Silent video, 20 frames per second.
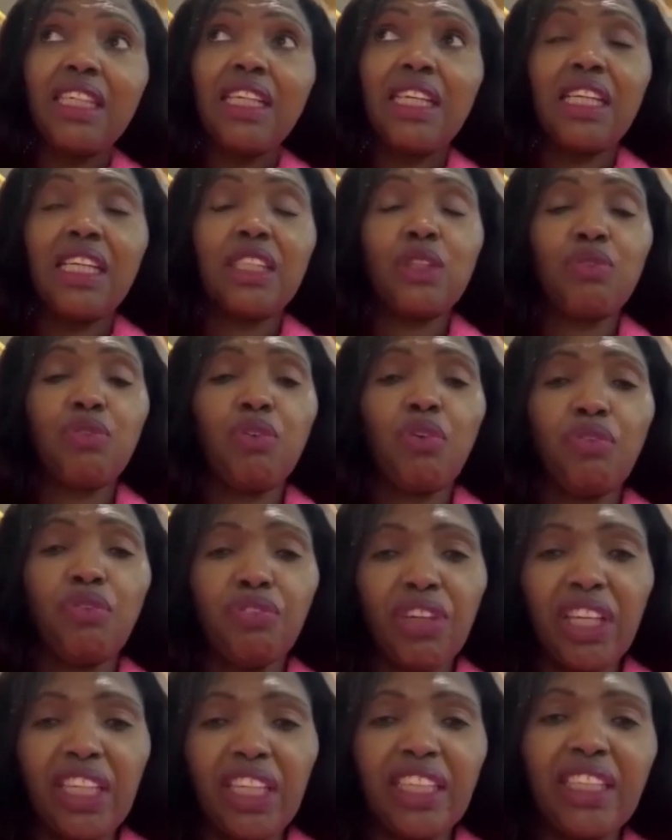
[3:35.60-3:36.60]
it's
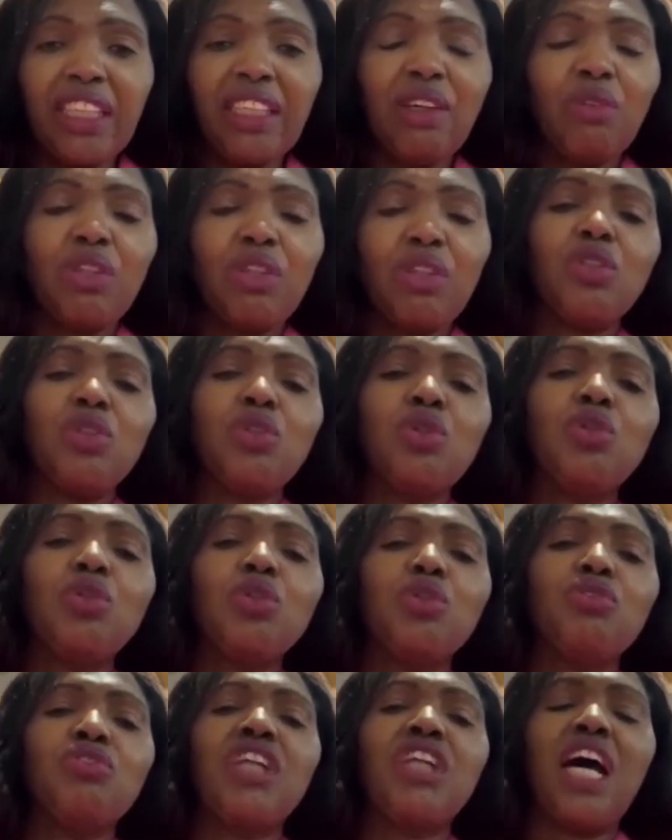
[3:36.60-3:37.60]
fulfilling when
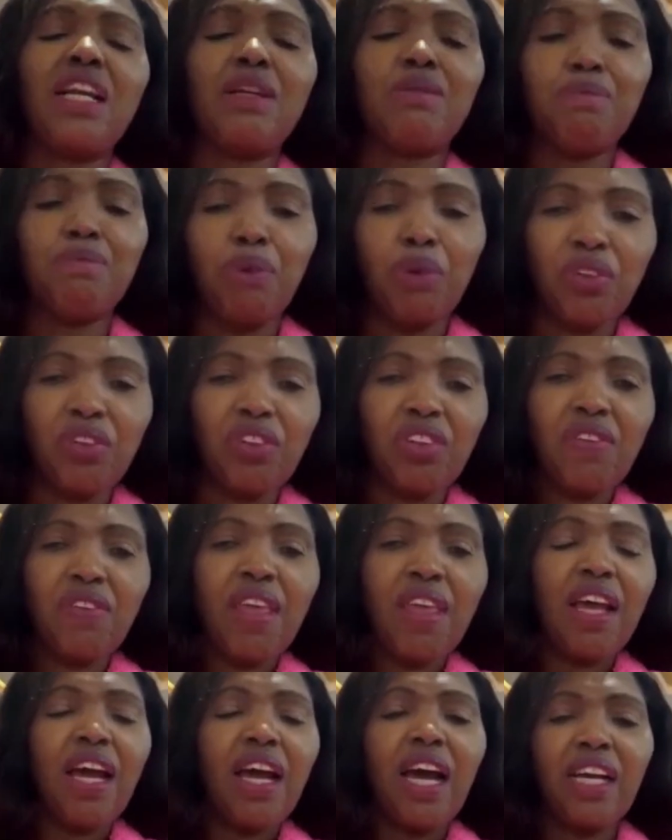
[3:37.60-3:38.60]
you've done both
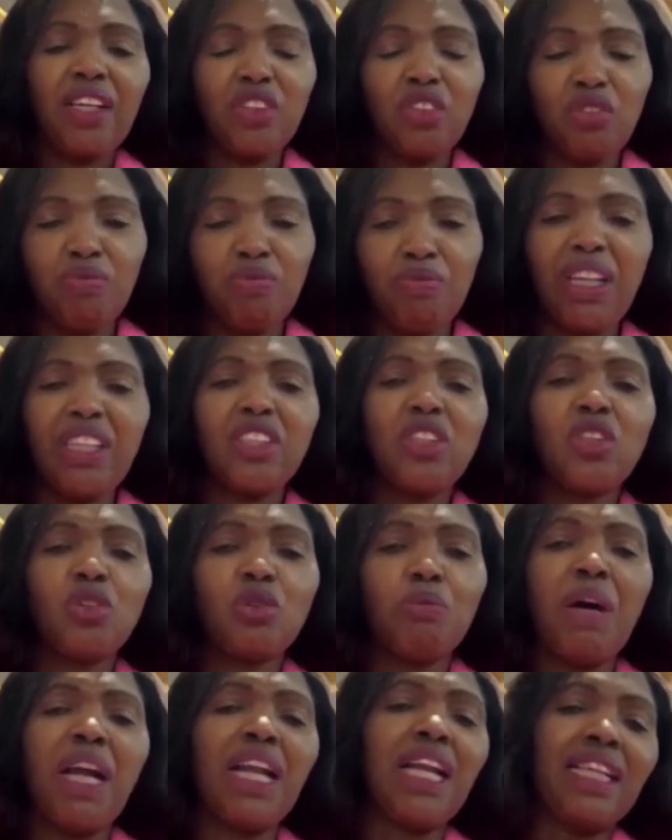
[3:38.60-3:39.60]
and you've managed
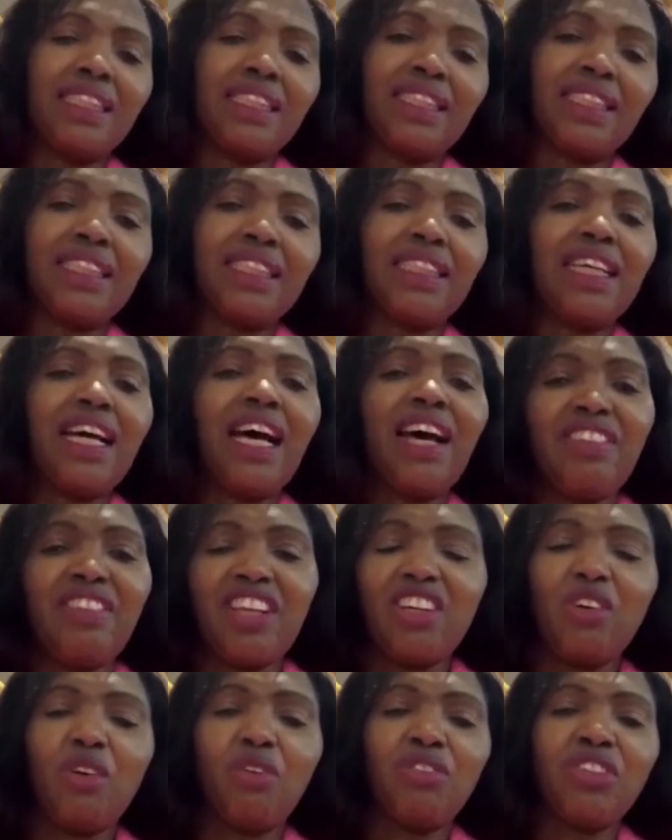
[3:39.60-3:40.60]
to balance at the
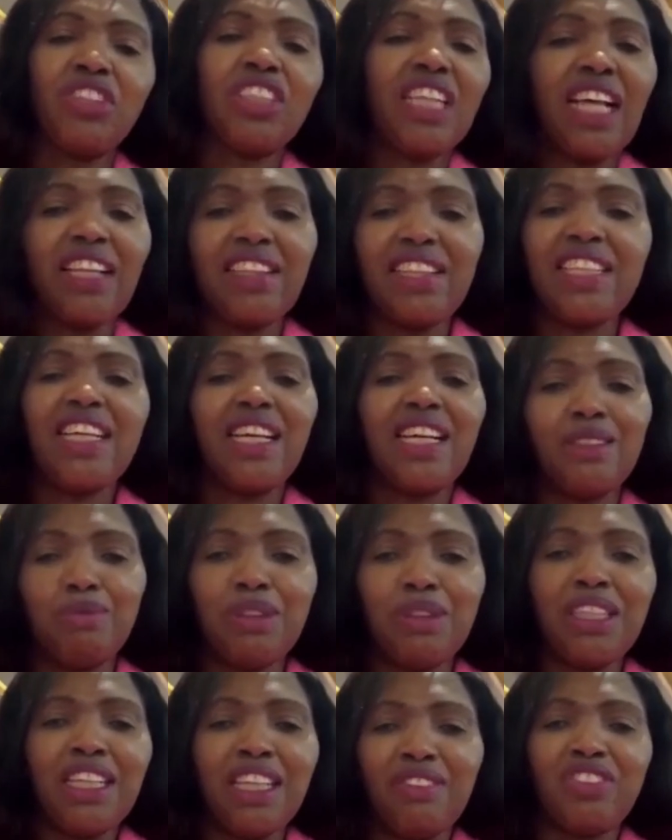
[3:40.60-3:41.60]
end of it. Nothing has
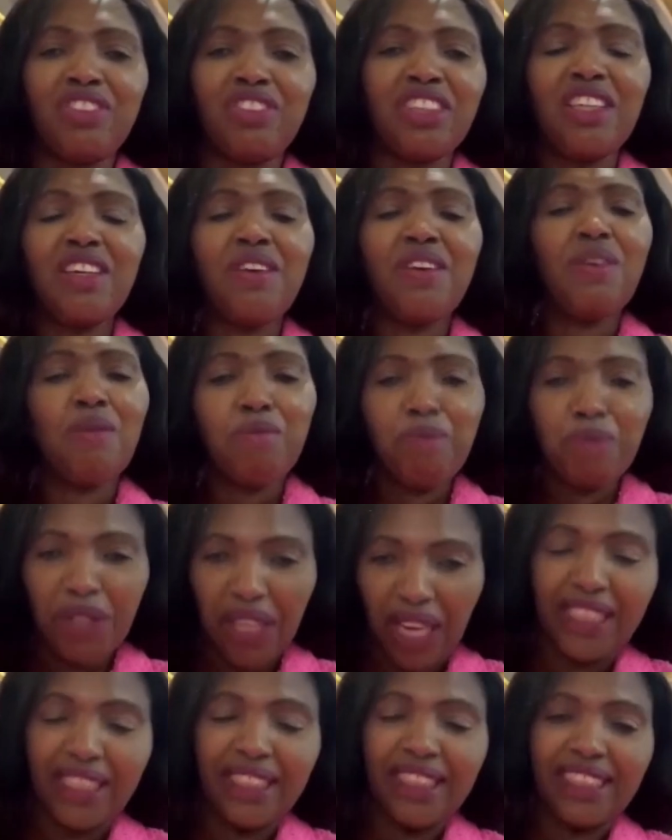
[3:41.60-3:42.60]
been left
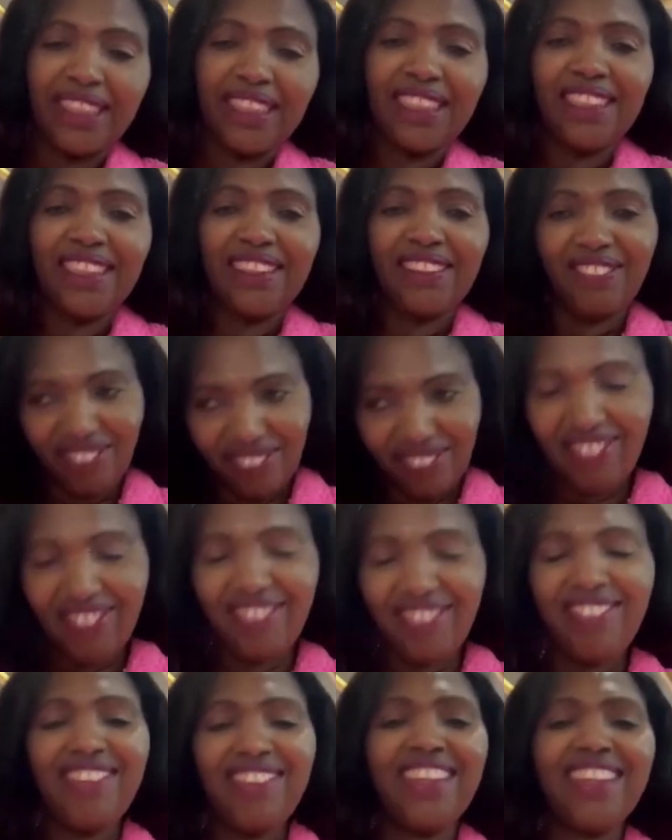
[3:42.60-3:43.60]
behind.
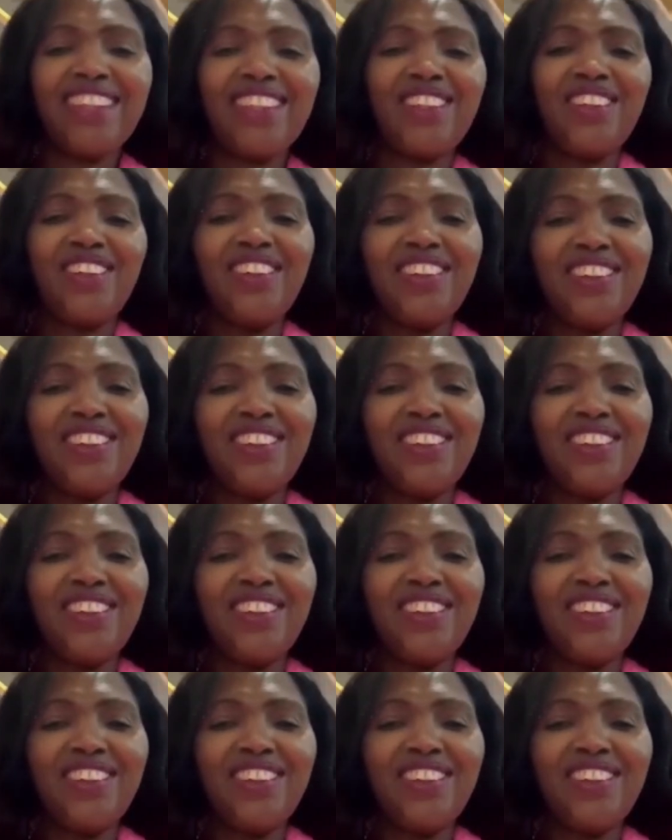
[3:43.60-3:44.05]
Thank you.